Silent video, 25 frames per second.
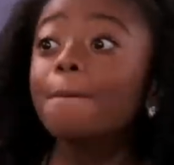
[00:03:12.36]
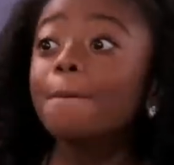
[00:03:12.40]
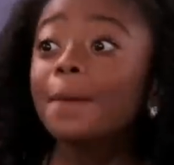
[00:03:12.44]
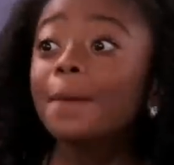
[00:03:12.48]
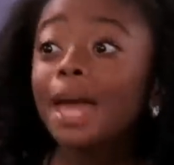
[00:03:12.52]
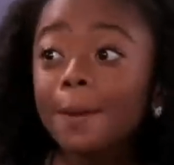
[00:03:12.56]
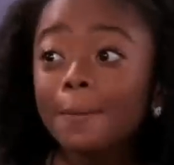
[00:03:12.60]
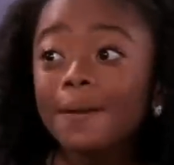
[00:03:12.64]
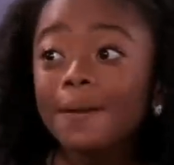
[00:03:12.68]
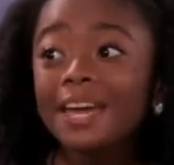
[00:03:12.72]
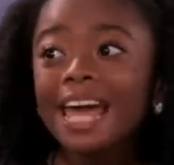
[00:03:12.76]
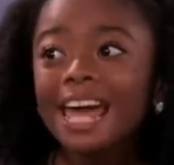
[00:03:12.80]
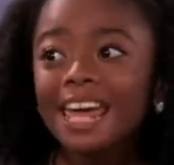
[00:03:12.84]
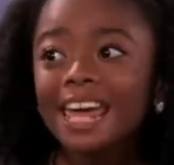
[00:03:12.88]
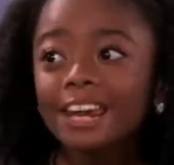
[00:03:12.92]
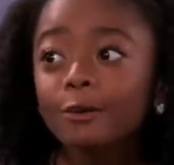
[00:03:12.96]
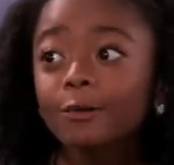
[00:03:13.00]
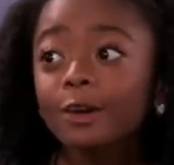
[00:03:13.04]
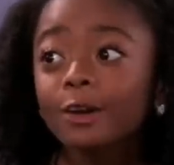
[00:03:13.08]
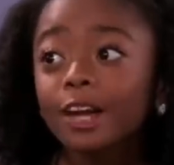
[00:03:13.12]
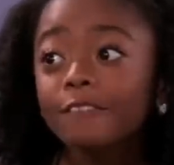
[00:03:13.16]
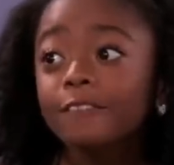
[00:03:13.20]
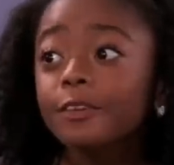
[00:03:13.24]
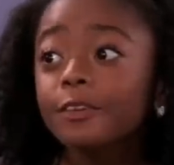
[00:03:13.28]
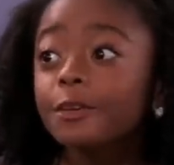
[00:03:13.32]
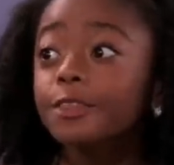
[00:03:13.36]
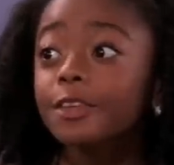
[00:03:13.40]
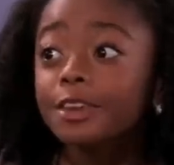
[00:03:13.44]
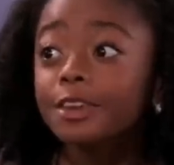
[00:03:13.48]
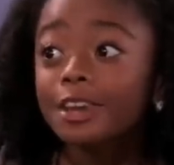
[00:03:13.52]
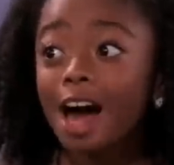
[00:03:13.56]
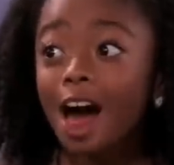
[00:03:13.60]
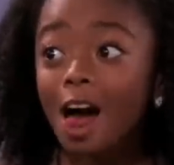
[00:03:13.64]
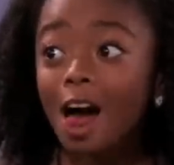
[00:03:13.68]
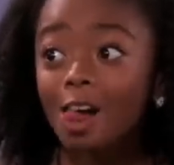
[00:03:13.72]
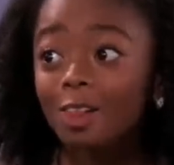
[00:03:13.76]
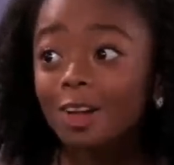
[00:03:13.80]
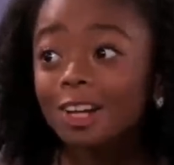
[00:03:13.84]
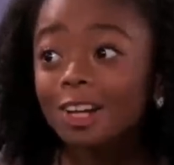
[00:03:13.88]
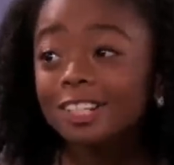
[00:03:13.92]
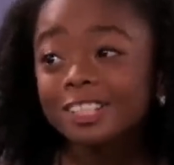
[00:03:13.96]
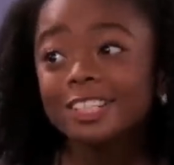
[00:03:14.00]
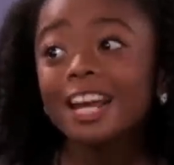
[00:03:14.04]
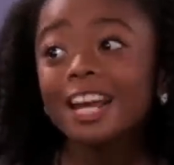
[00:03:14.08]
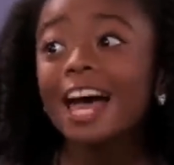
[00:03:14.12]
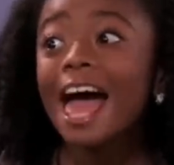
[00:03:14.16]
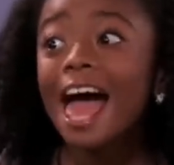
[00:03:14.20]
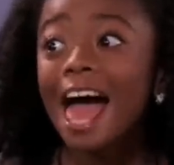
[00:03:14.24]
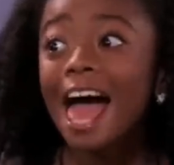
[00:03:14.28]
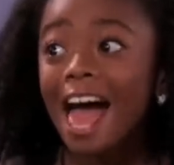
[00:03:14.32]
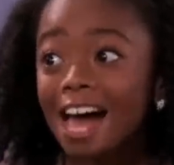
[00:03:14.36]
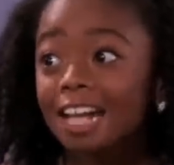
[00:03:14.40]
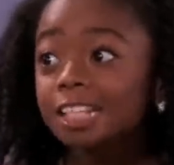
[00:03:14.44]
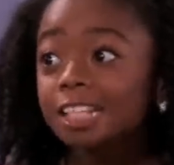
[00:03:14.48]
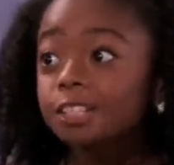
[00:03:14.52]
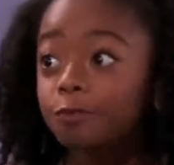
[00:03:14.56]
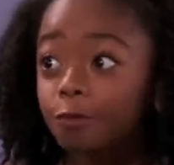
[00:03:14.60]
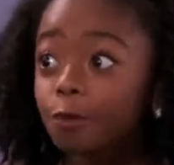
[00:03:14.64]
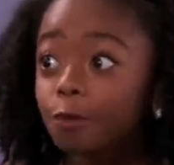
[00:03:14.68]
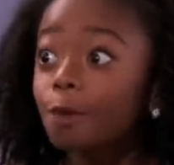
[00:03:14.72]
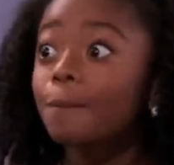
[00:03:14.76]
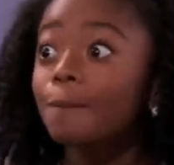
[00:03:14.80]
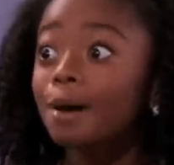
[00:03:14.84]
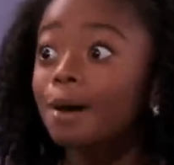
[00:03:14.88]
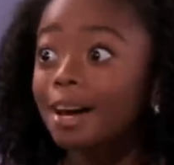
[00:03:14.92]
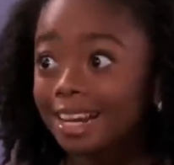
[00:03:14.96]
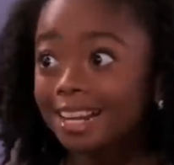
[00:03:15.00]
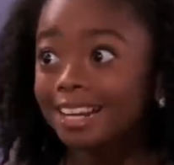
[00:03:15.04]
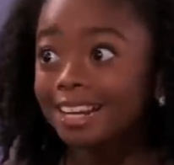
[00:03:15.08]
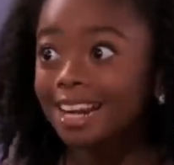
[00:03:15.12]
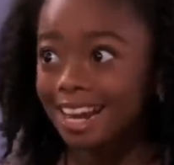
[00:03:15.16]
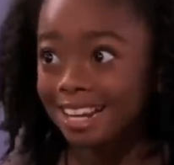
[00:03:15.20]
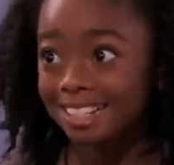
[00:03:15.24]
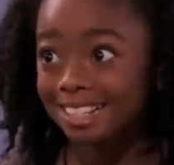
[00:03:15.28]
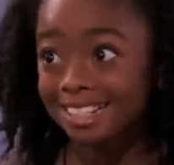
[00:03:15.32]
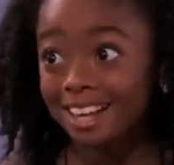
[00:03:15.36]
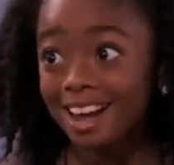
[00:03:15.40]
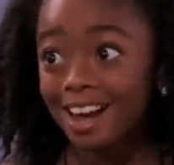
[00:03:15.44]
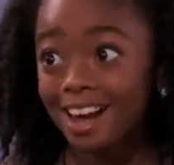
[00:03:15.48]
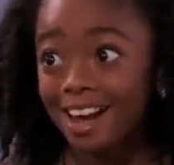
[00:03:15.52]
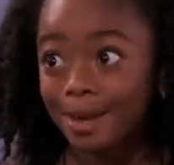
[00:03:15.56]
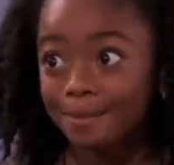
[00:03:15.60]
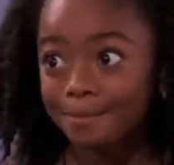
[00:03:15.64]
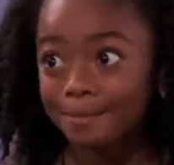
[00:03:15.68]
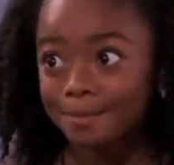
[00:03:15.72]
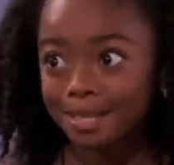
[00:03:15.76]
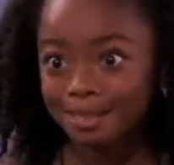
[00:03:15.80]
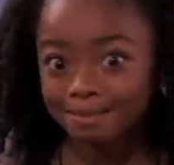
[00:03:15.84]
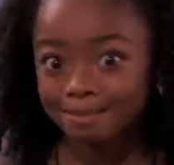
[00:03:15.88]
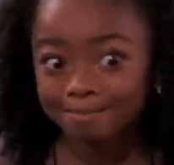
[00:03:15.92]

maybe it'll give you the knowledge to ask for money next time.